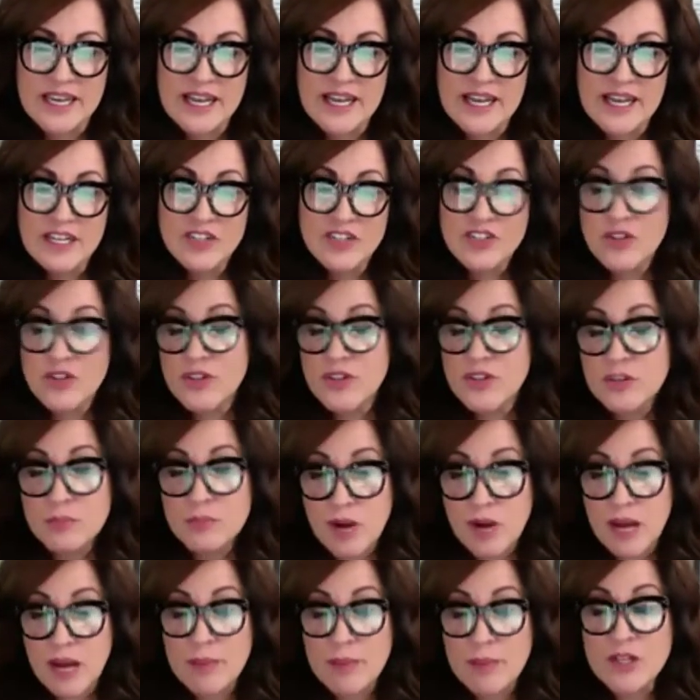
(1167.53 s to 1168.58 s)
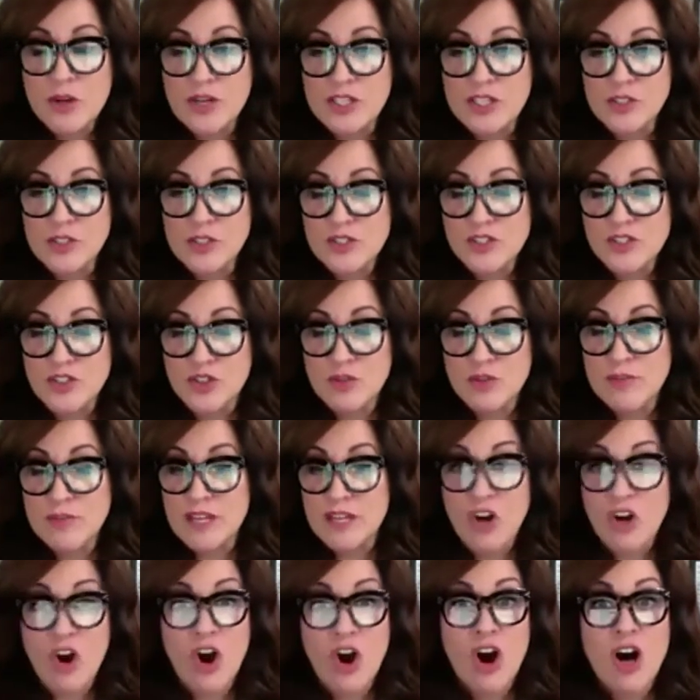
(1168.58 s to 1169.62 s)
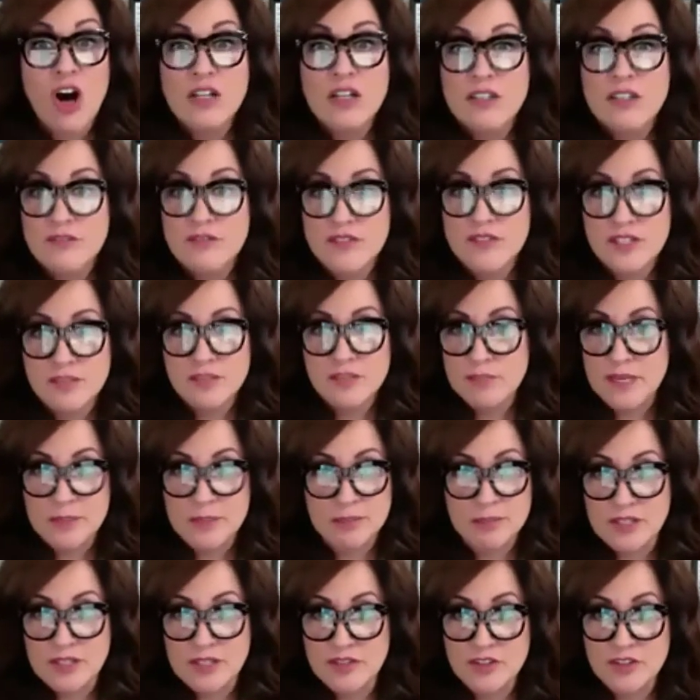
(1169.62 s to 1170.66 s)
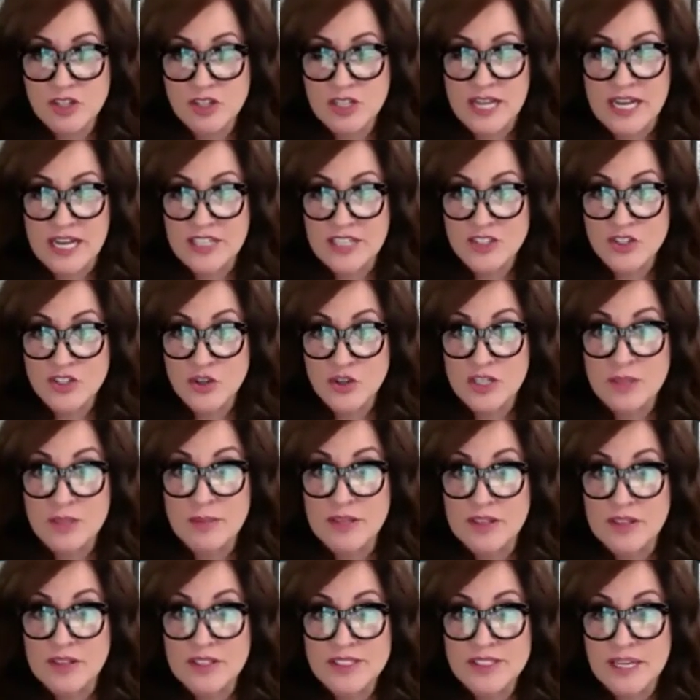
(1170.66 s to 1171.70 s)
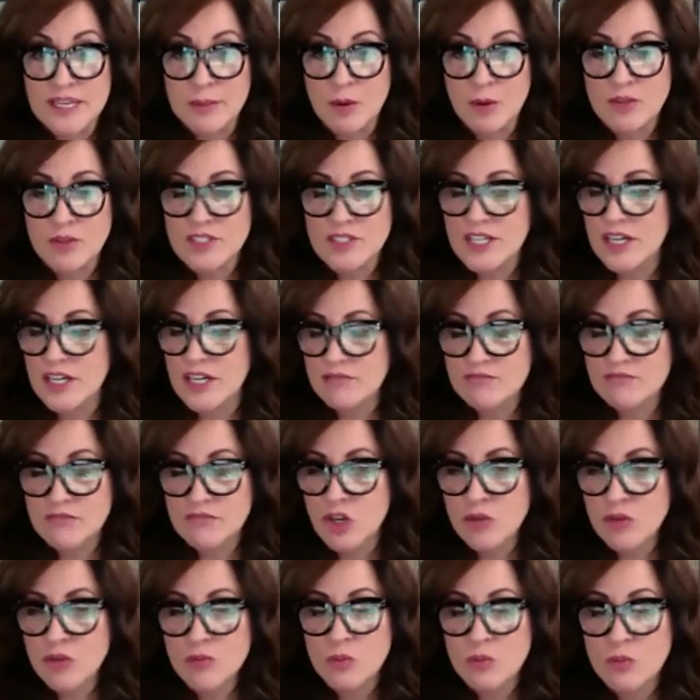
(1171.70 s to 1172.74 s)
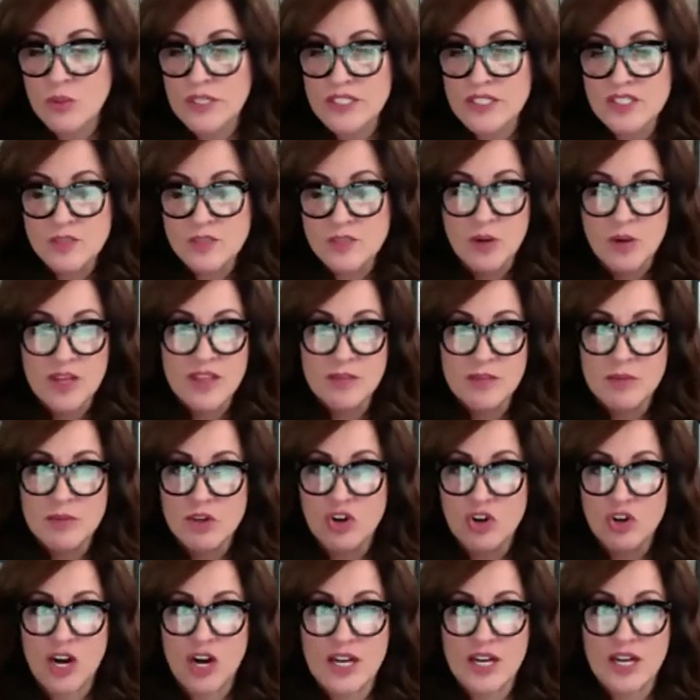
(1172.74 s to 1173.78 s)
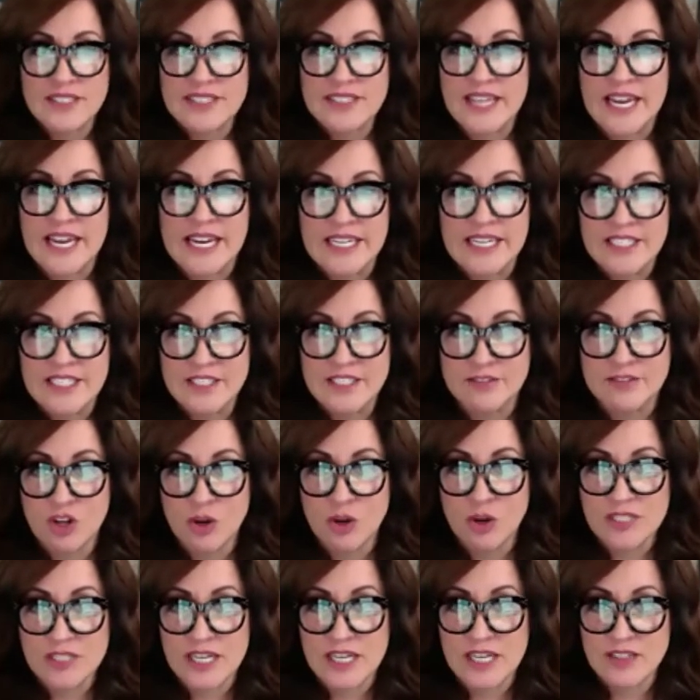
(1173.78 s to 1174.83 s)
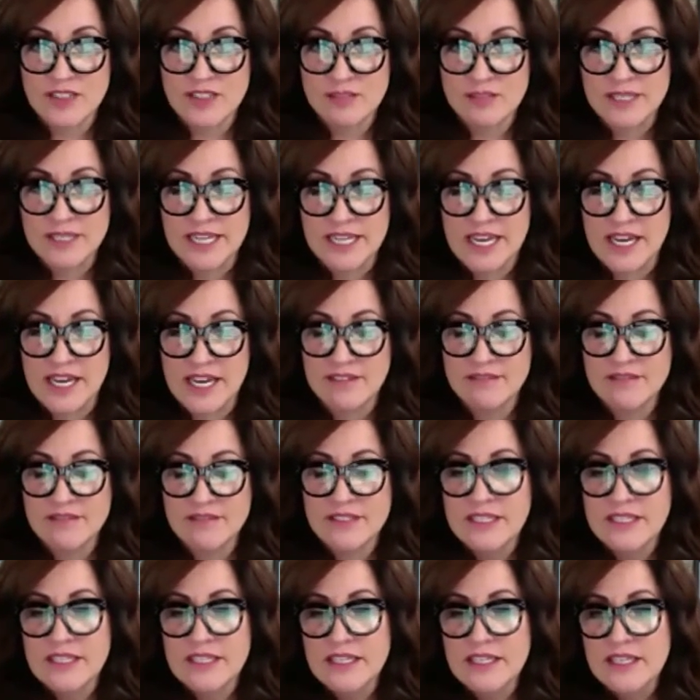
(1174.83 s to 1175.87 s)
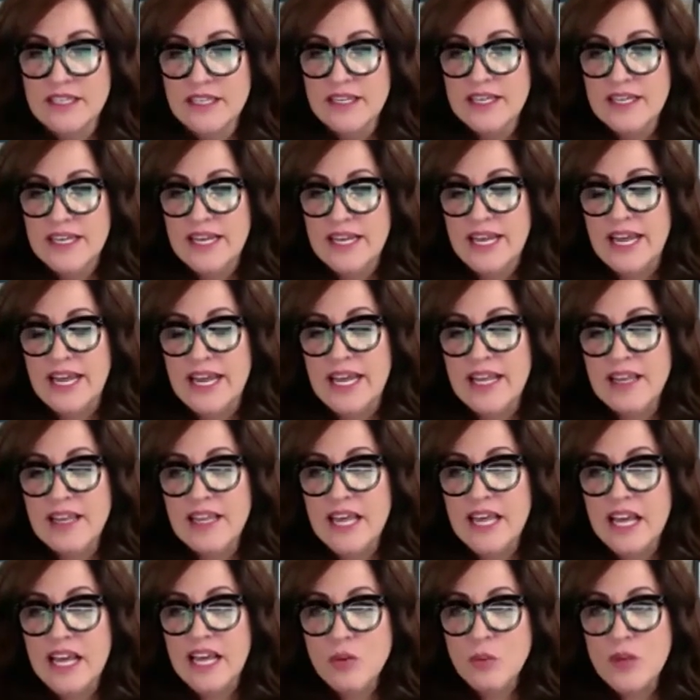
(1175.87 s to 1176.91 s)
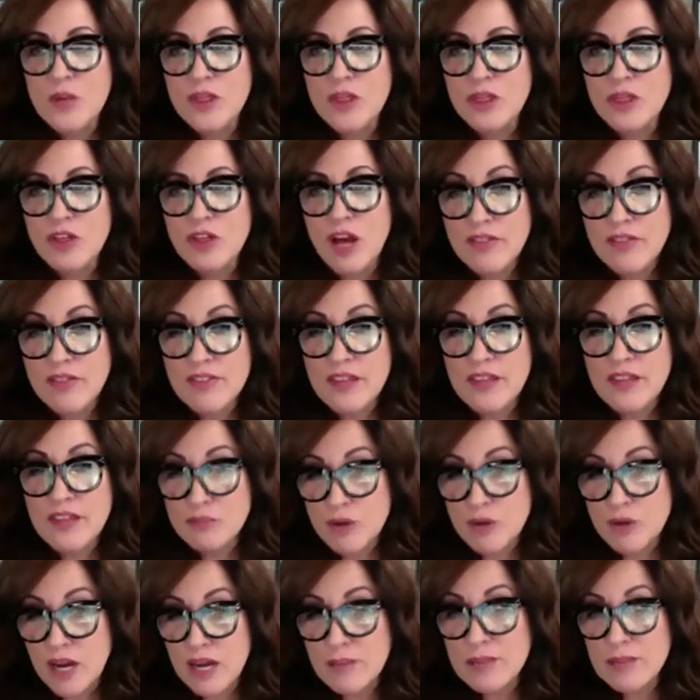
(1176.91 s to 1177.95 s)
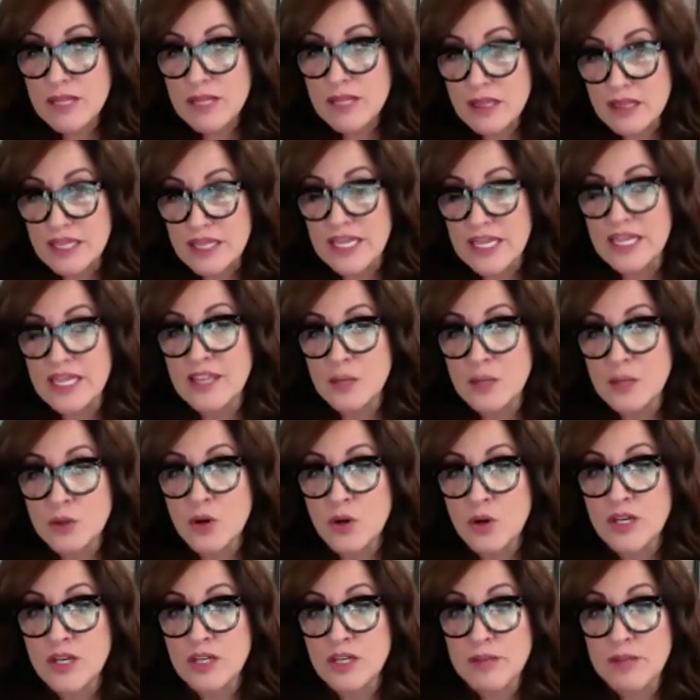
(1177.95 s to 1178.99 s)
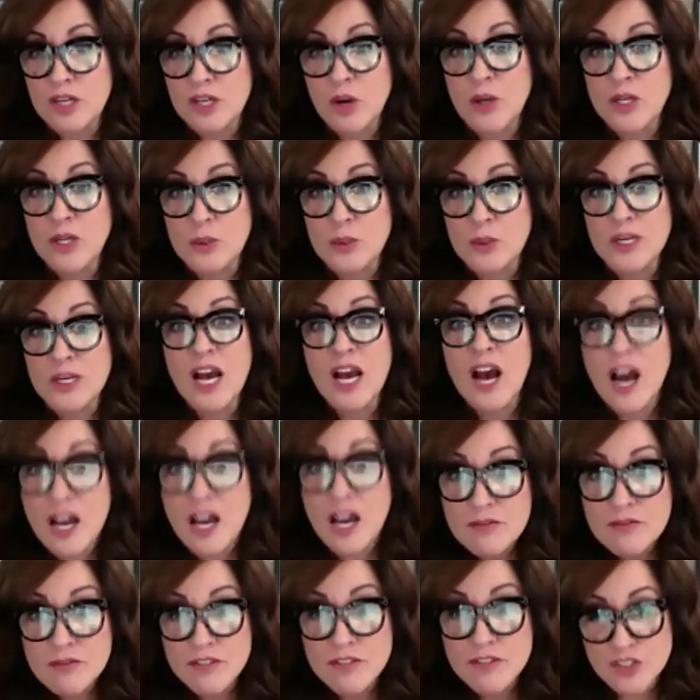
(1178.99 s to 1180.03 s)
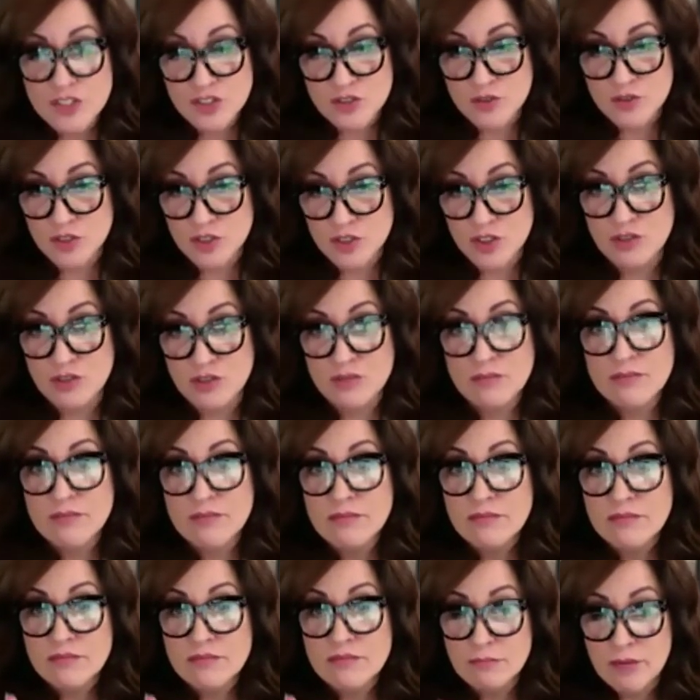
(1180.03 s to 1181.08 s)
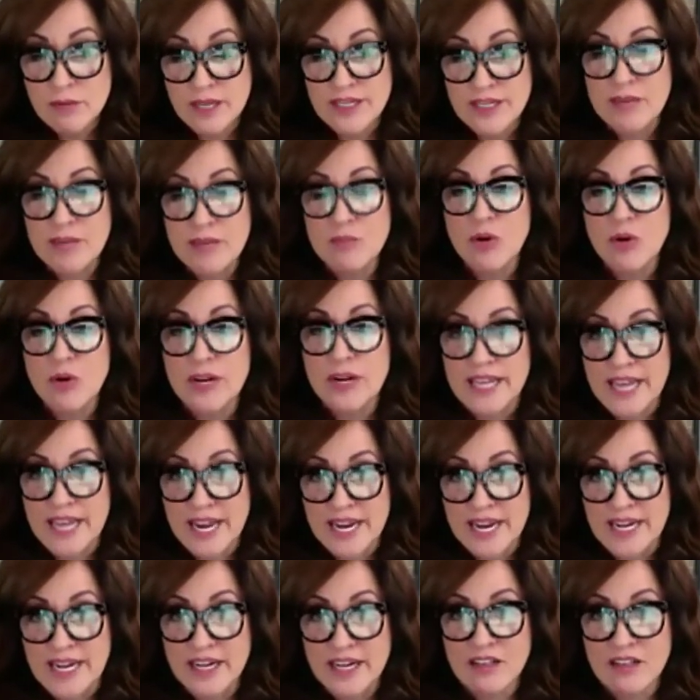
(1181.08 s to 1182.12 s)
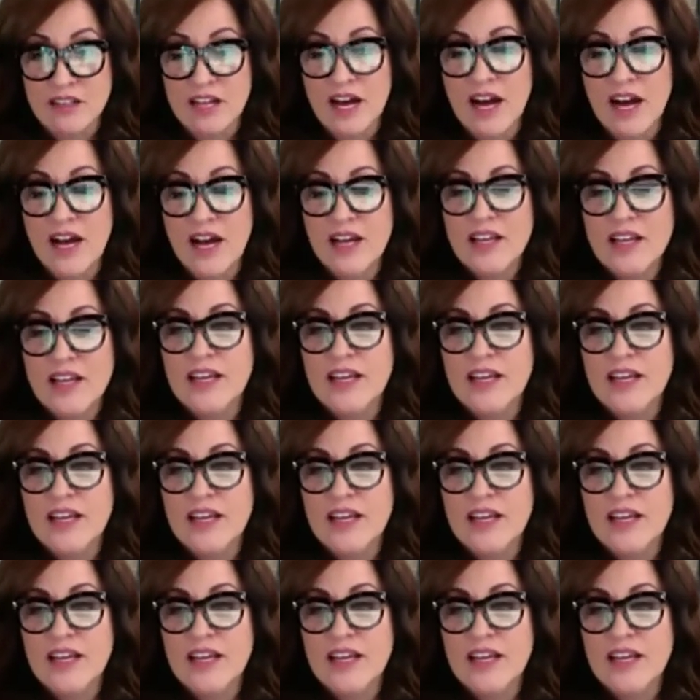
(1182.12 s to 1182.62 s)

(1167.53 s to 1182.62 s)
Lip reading: So they're probably going to assume that all of the people in their class are going to be in the same hotel. Nope, we spread them across 8 different hotels in Manhattan. And then we thought they'd probably think they were going to be going to a conference room Monday morning, 8 o'clock.